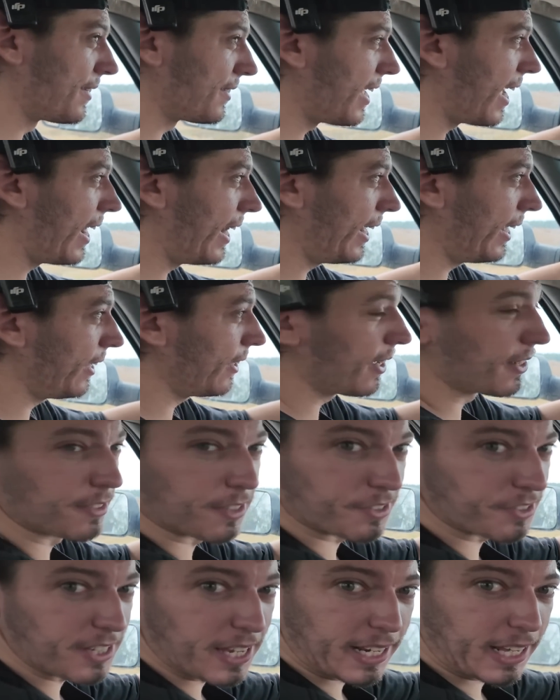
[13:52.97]
it's getting is
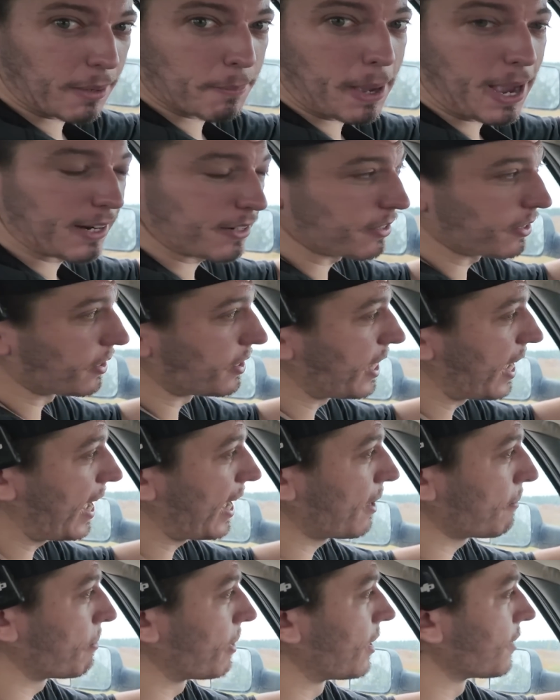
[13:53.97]
just sending it back to the
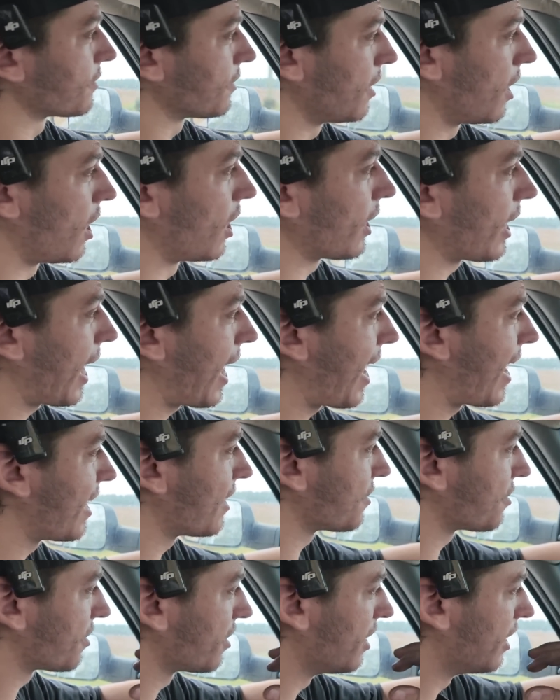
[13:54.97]
tank, but as long
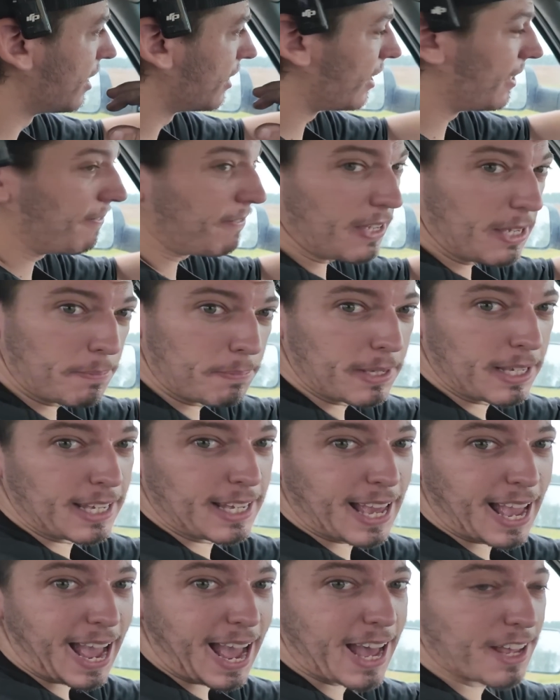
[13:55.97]
as the
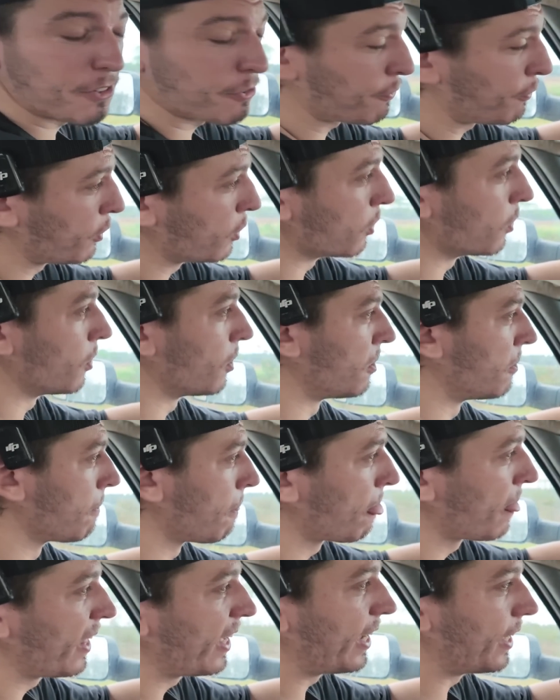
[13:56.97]
VP has fuel,
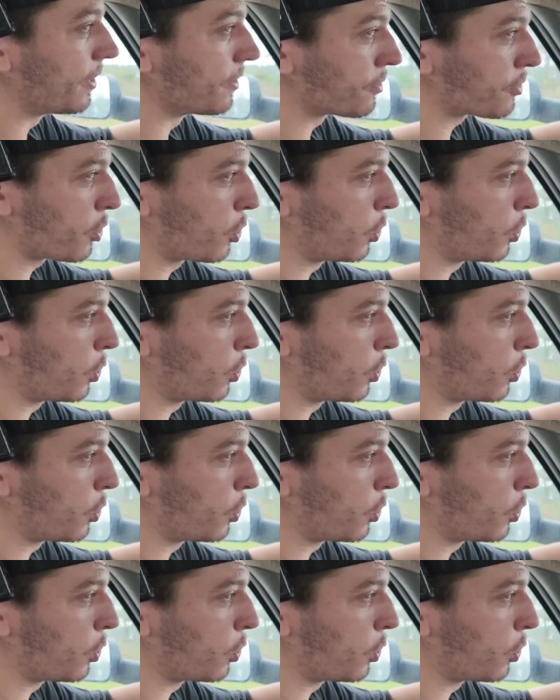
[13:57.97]
it is